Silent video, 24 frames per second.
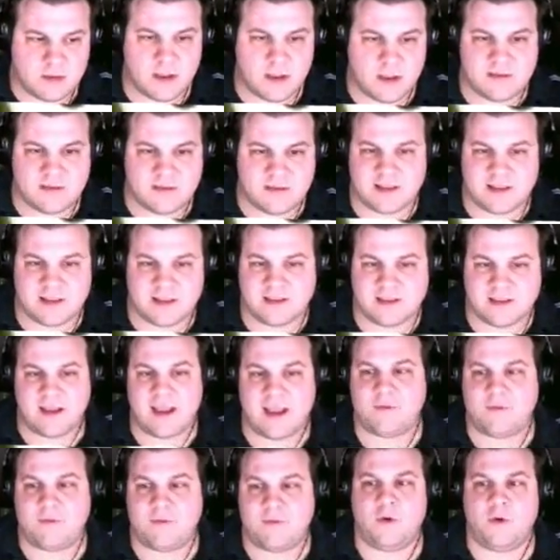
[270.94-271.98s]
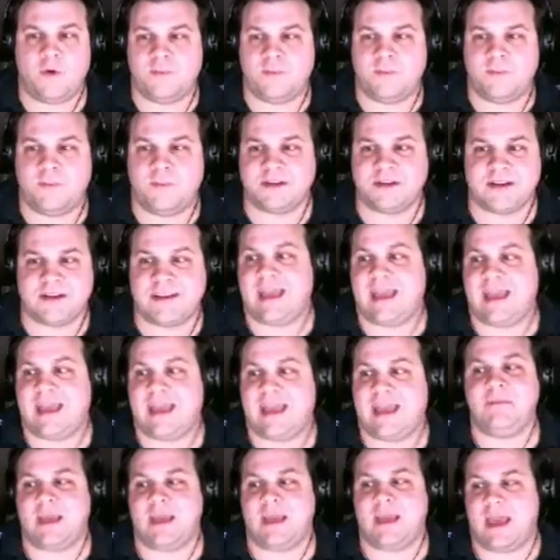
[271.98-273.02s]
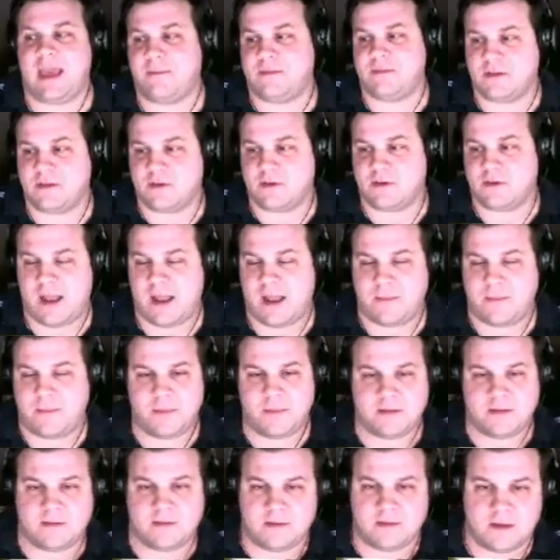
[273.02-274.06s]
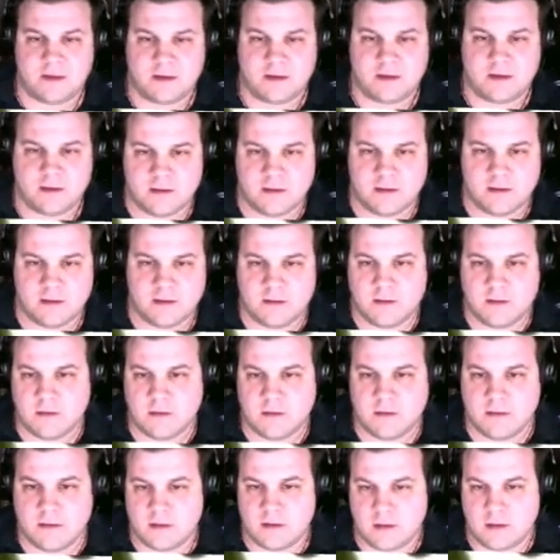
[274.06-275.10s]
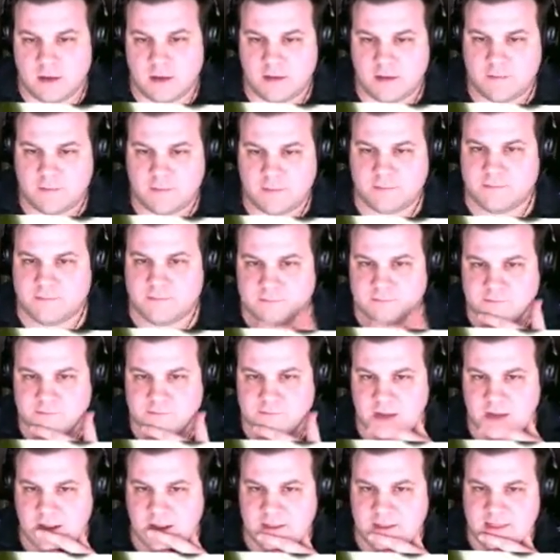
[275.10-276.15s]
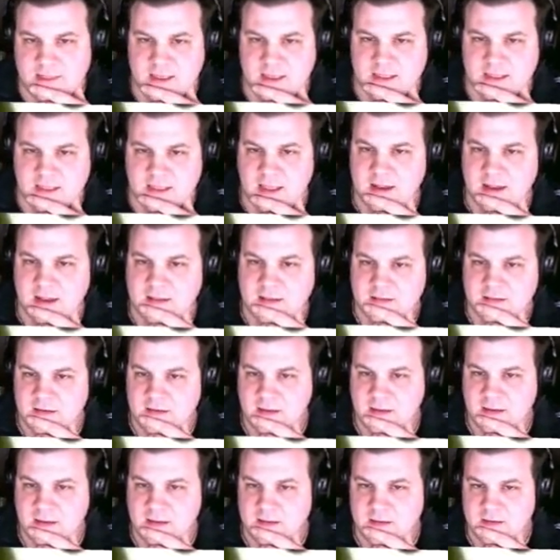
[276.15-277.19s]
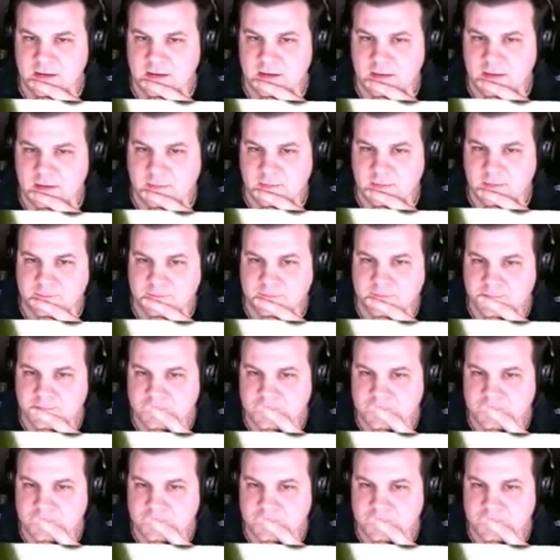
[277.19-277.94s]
you know, it doesn't have a whole bunch of gaming apps and crap, but uh, um, I think that it's it's um,